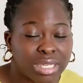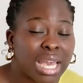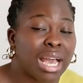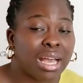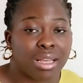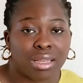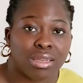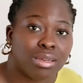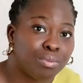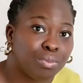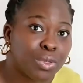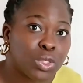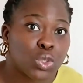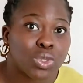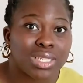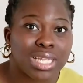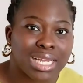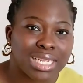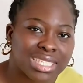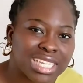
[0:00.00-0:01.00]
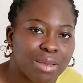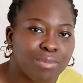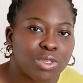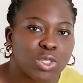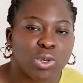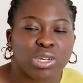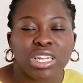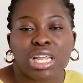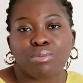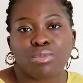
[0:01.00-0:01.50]
yeah, between that time
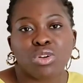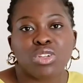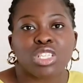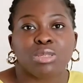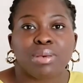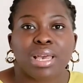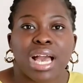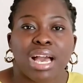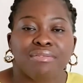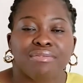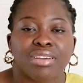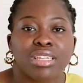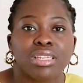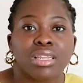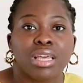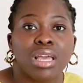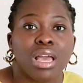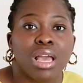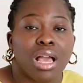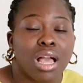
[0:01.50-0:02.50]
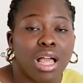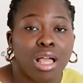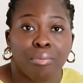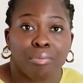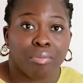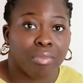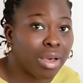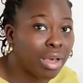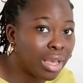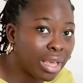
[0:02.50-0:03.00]
is when I'm going to be having
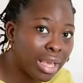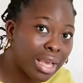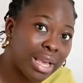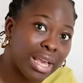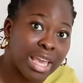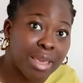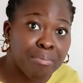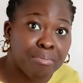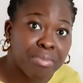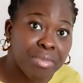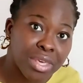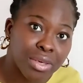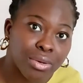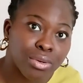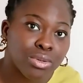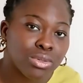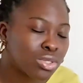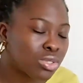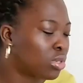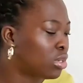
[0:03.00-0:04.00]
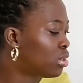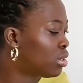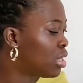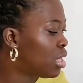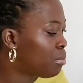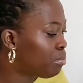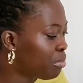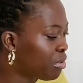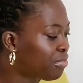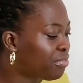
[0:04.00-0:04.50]
a meal. So
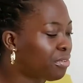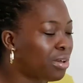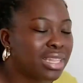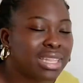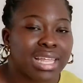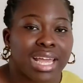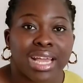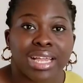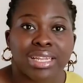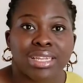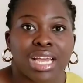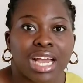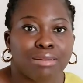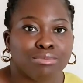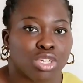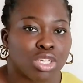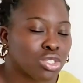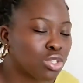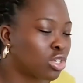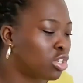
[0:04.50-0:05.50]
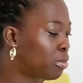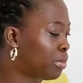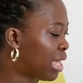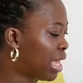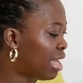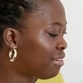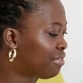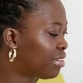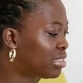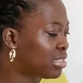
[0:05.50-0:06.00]
before then, I'm just going to be
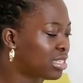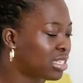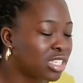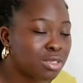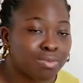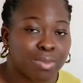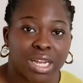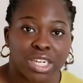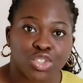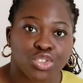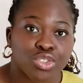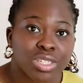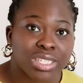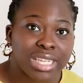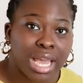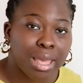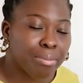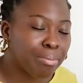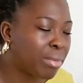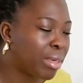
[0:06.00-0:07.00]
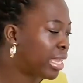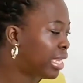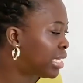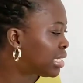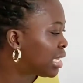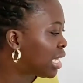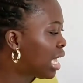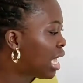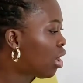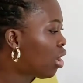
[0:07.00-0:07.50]
having this, my drink that I
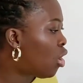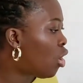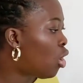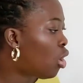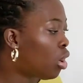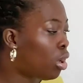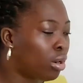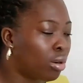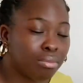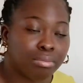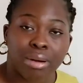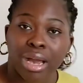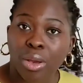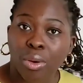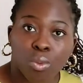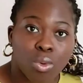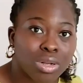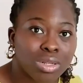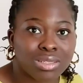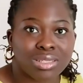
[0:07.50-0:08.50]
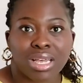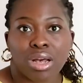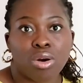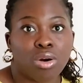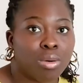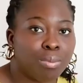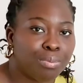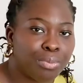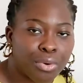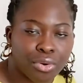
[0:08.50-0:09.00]
made, or my water,
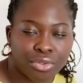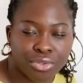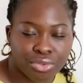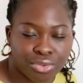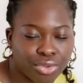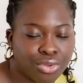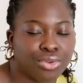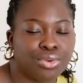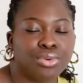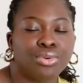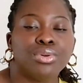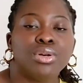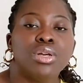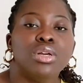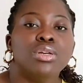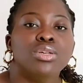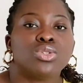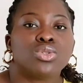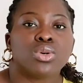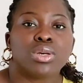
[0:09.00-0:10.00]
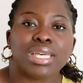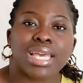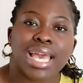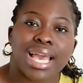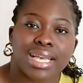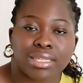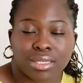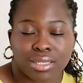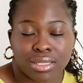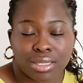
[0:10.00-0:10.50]
or both, you know. So
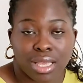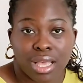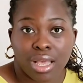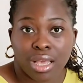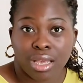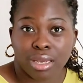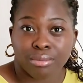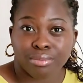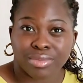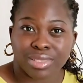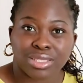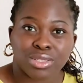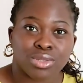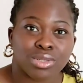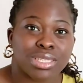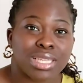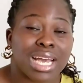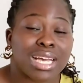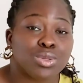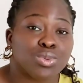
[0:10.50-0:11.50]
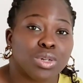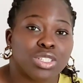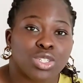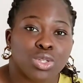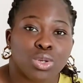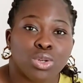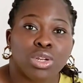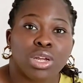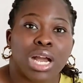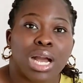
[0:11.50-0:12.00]
yes, that's what is
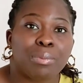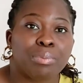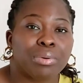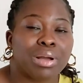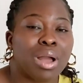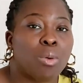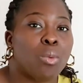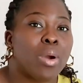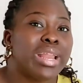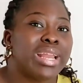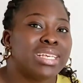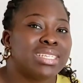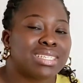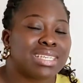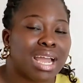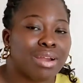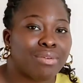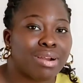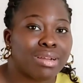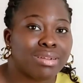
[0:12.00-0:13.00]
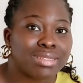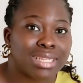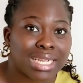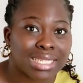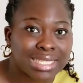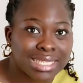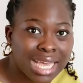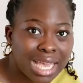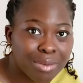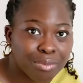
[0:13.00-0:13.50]
going to happen. And when it's around
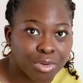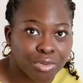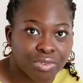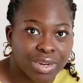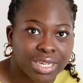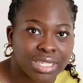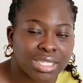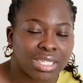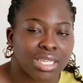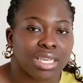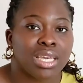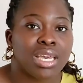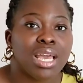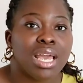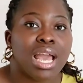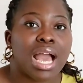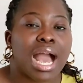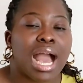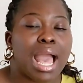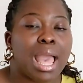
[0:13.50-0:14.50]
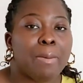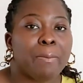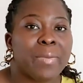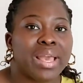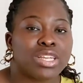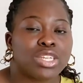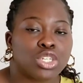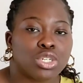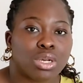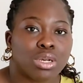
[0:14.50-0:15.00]
that time already, I
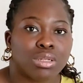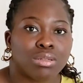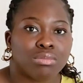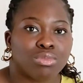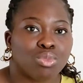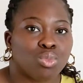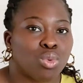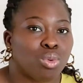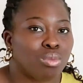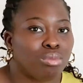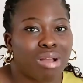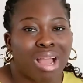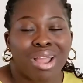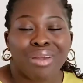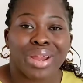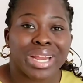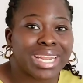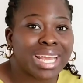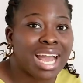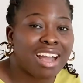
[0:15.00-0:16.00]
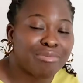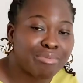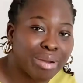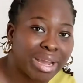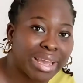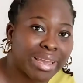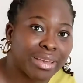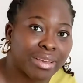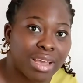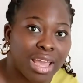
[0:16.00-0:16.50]
make sure I already have
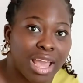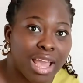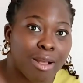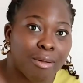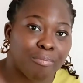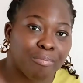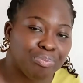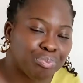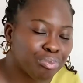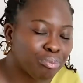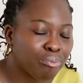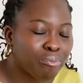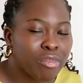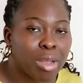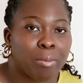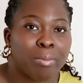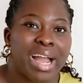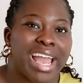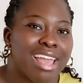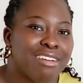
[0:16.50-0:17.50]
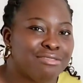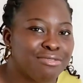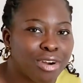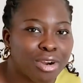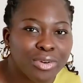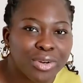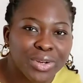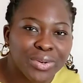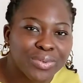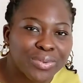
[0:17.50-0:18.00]
my my
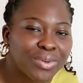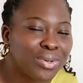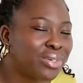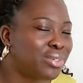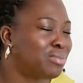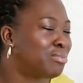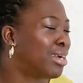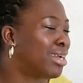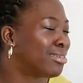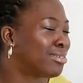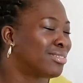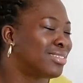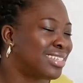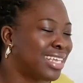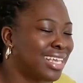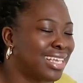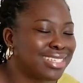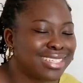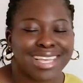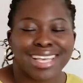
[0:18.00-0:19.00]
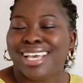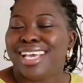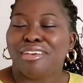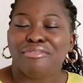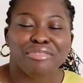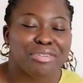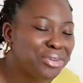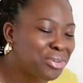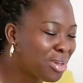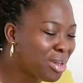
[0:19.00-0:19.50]
efforiro. Oh my goodness,
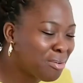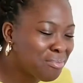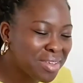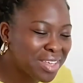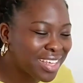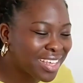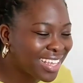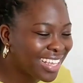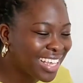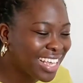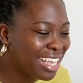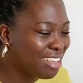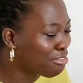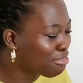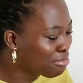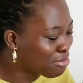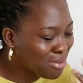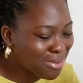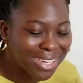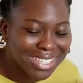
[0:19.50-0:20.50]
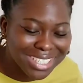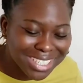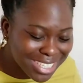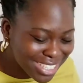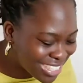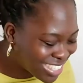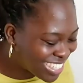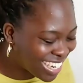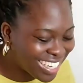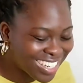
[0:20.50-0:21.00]
if you know me, if you've been watching
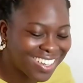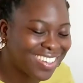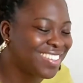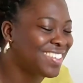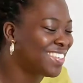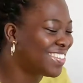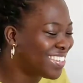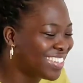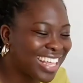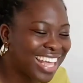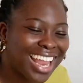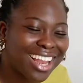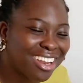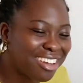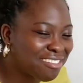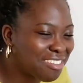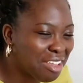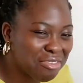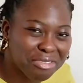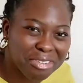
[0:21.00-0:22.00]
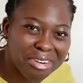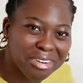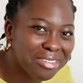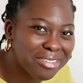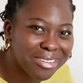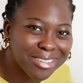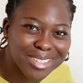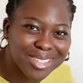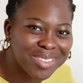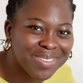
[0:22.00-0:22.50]
this channel, you know that I love
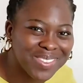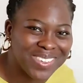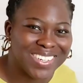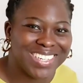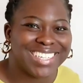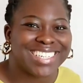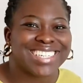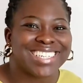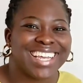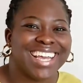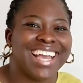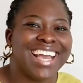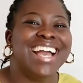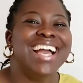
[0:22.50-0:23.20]
efforiro so much.